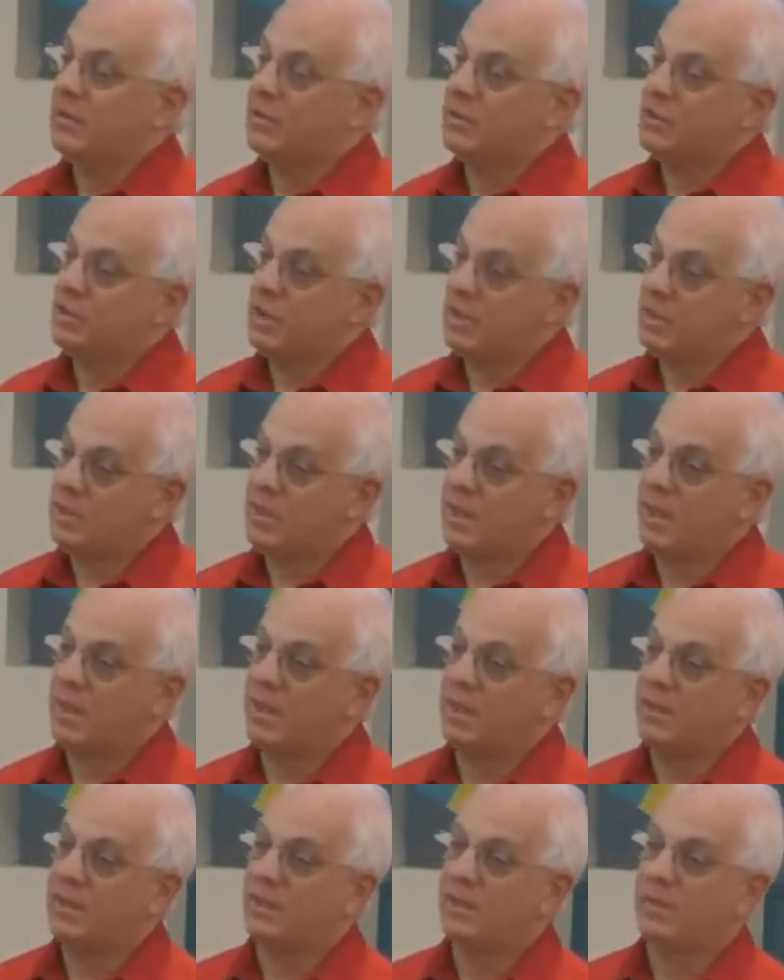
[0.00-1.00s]
She
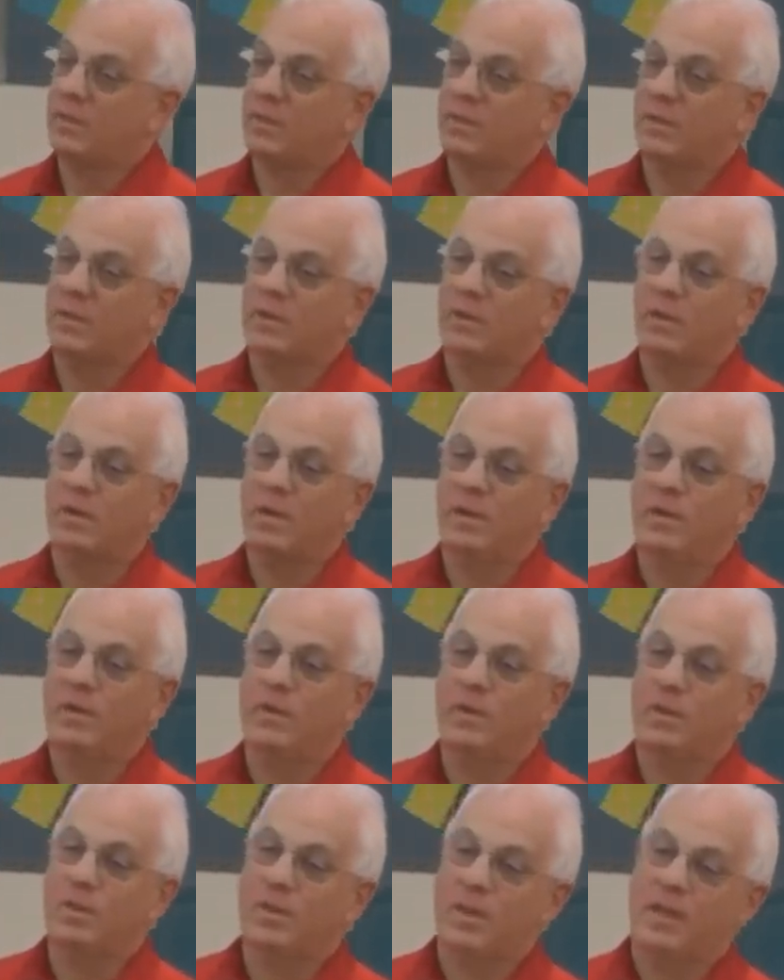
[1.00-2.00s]
did
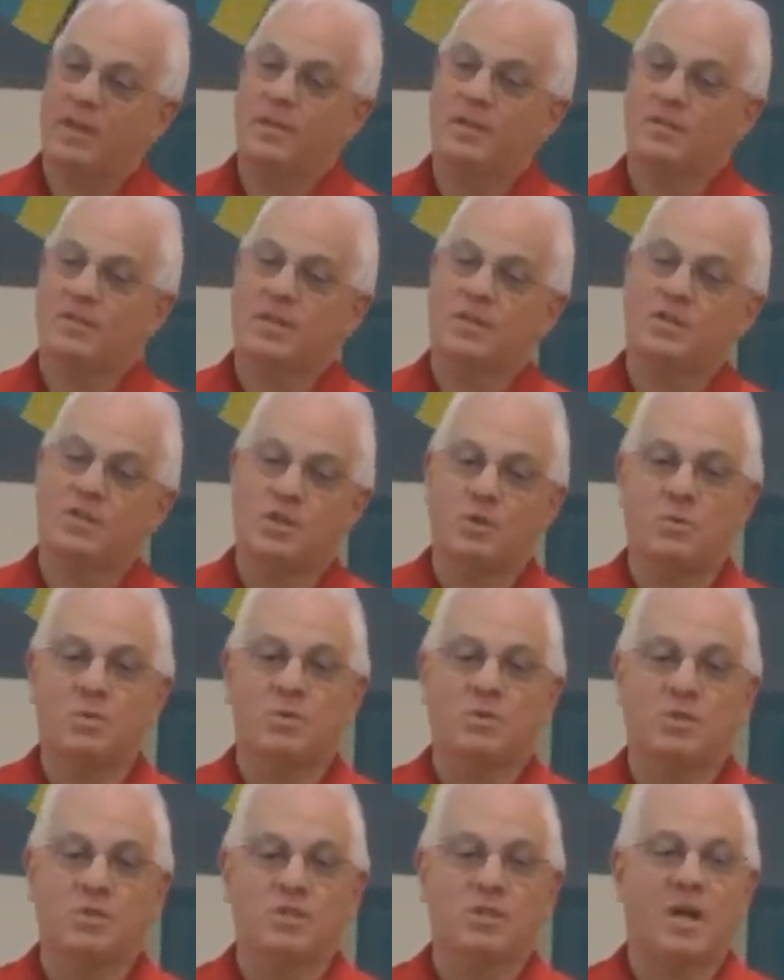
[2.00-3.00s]
the things that she
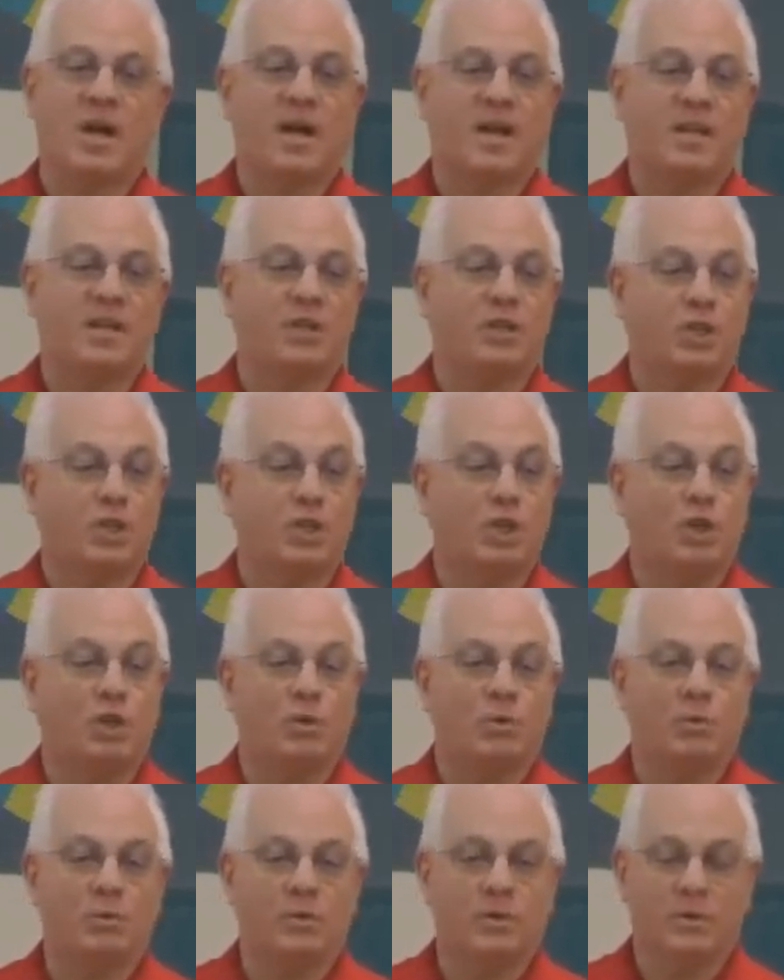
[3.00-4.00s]
was designed to
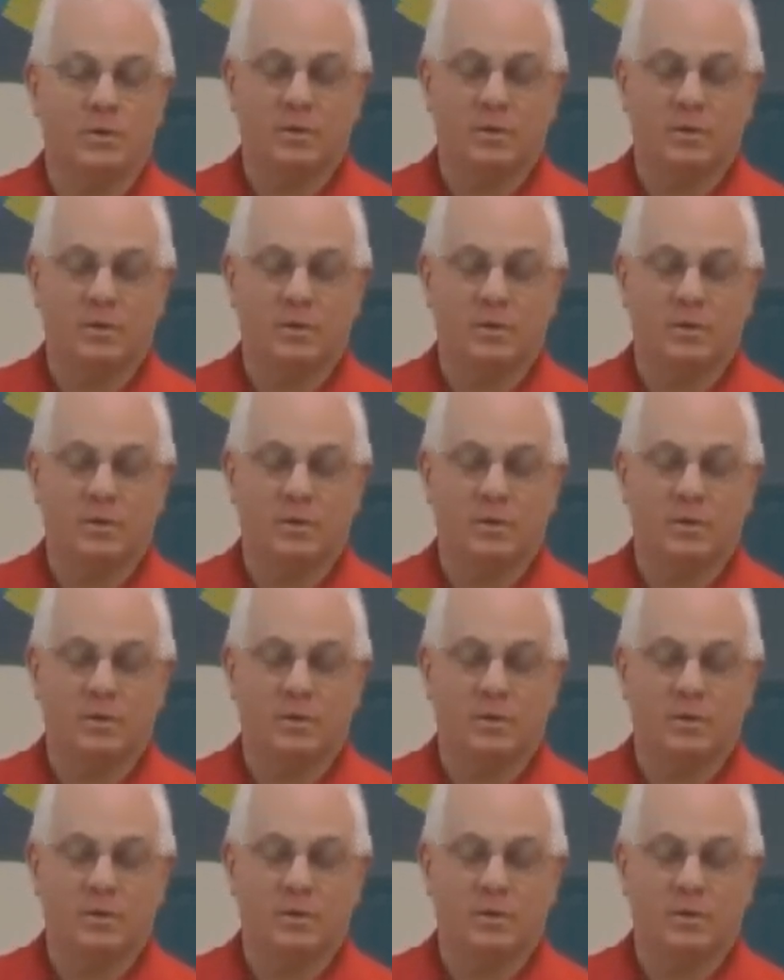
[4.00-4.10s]
do.